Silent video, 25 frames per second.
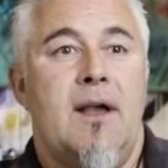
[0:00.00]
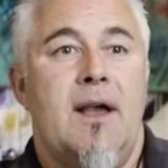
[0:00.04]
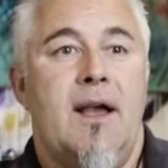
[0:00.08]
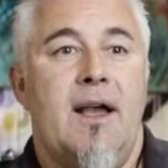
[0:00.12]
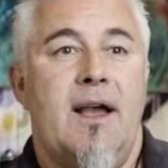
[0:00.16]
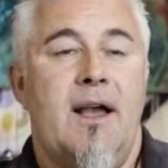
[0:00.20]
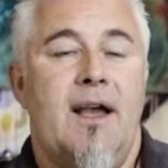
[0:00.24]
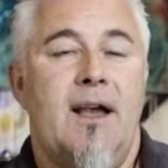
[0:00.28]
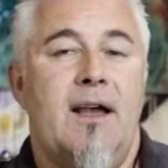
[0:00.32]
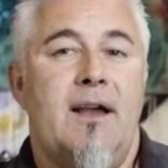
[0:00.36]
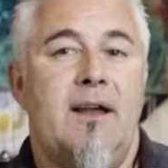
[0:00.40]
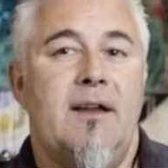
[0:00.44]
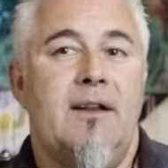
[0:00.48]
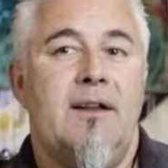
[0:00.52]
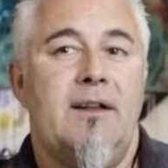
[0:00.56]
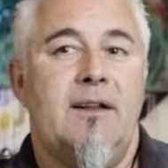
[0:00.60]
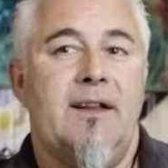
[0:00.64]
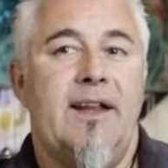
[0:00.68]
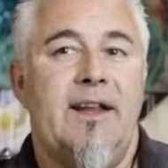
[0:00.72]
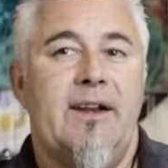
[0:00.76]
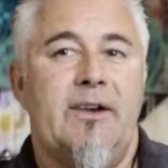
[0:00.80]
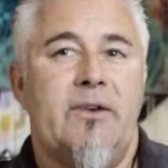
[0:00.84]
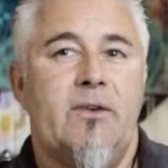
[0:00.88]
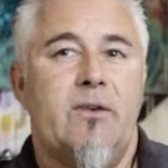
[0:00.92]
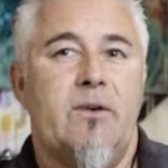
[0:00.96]
and
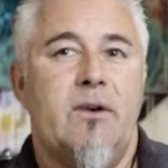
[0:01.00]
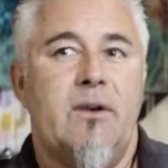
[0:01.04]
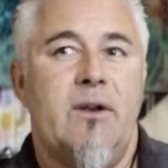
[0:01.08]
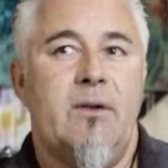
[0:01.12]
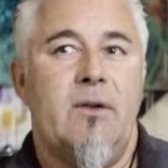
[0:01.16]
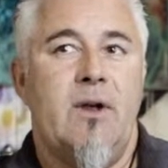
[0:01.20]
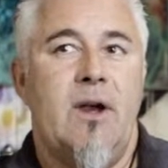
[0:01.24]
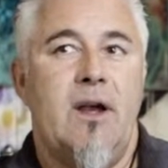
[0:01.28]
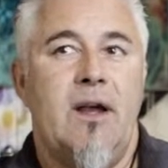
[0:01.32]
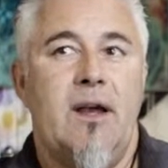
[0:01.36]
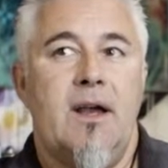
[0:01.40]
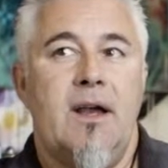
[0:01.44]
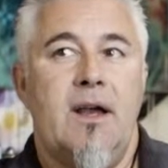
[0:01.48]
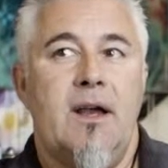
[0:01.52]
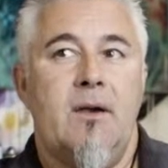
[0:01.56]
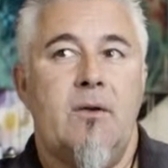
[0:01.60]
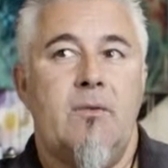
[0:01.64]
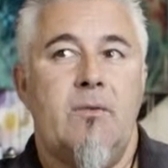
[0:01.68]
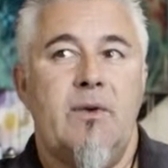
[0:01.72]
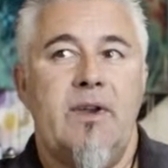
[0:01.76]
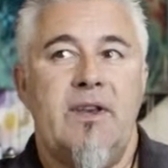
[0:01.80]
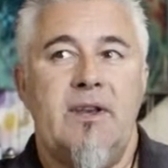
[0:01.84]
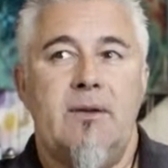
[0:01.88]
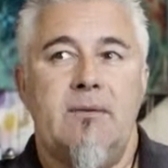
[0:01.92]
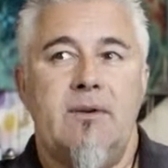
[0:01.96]
later on
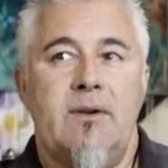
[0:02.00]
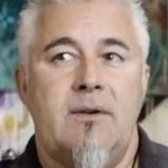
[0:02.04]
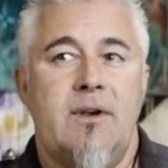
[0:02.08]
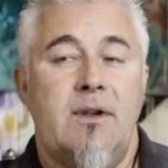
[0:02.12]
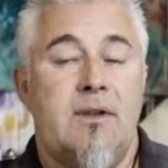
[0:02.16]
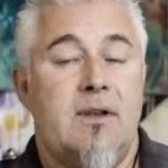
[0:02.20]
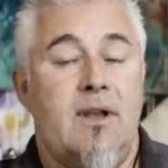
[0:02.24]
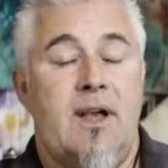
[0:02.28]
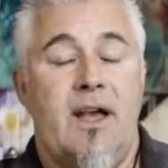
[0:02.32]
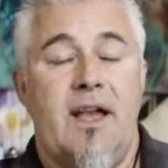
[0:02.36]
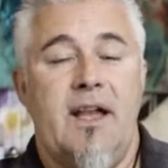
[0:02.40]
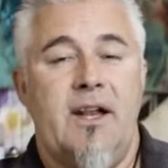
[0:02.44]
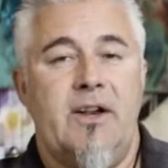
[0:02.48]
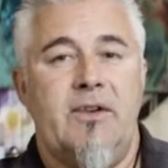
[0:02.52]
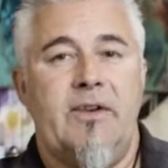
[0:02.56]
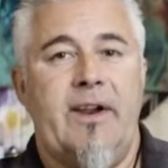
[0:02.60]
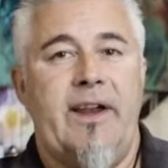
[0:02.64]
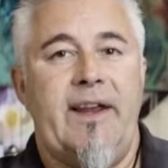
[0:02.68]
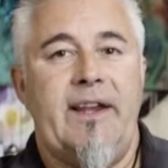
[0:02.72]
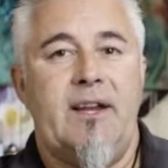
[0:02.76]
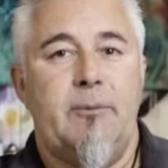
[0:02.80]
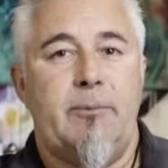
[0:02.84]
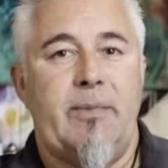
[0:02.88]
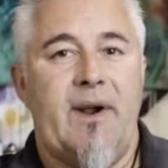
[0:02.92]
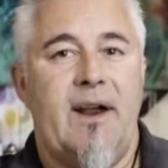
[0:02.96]
I
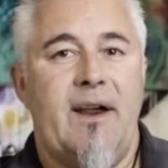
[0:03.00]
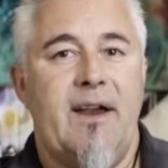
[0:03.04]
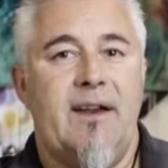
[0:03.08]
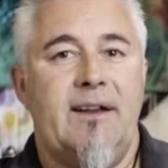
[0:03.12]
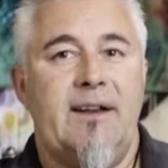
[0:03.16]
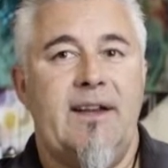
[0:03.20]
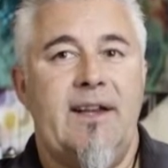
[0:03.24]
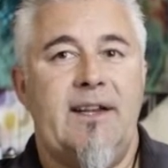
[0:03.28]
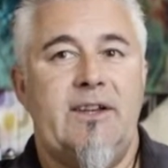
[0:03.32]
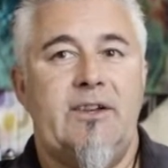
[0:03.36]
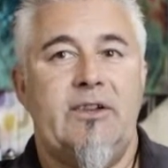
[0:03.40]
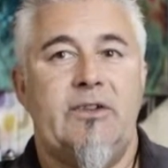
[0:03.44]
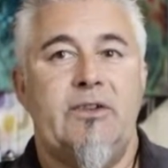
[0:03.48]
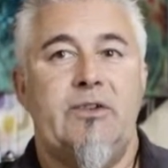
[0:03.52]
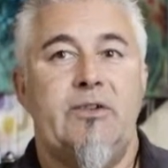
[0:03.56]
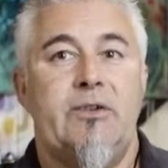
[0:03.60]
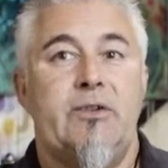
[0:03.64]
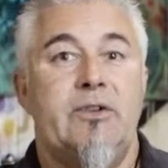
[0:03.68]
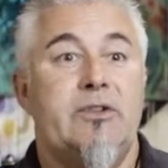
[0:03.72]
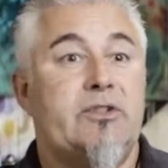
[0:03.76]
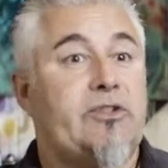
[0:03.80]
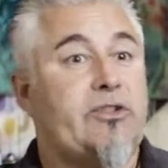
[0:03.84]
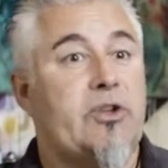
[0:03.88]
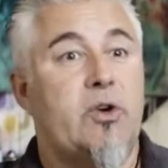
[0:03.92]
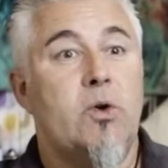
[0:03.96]
agreed apparently to
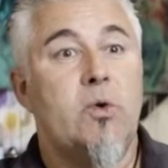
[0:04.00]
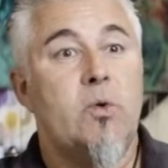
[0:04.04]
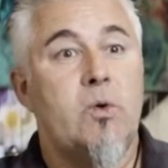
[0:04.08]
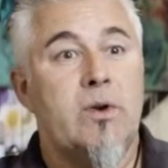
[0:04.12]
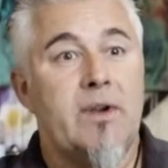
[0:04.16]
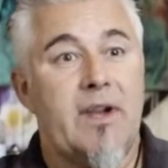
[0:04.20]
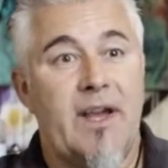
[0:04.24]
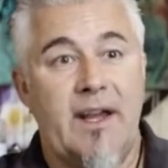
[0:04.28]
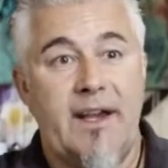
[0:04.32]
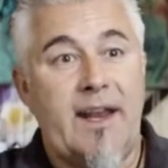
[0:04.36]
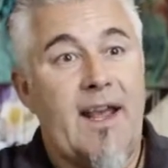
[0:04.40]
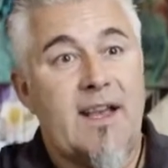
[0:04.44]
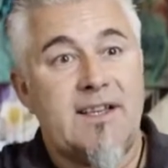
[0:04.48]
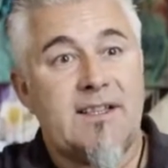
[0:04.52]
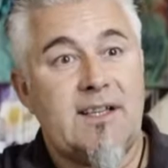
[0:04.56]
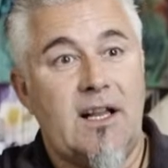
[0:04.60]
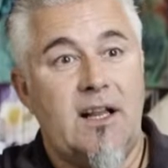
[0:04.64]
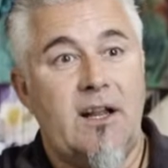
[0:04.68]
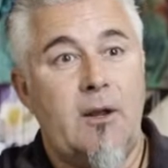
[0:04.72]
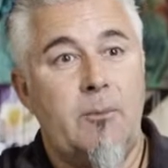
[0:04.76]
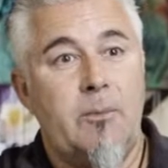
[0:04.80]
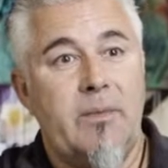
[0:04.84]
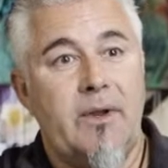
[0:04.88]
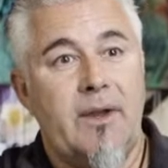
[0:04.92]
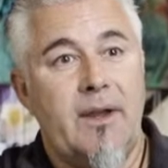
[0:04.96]
do a show in his
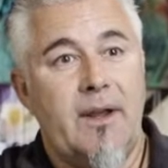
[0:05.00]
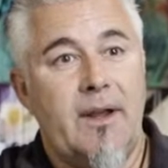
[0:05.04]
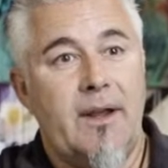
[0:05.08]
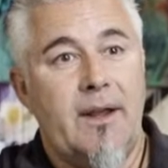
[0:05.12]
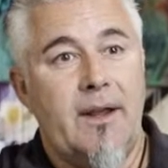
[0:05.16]
club,